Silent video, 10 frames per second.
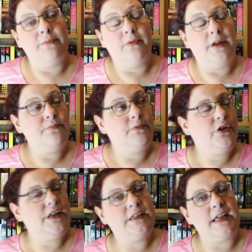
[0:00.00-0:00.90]
I'm
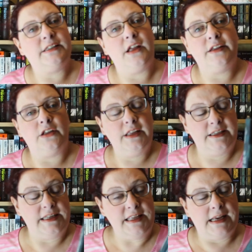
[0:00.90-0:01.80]
looking to get started on
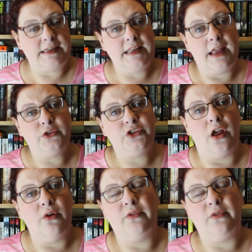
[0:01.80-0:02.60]
this in the next day or so.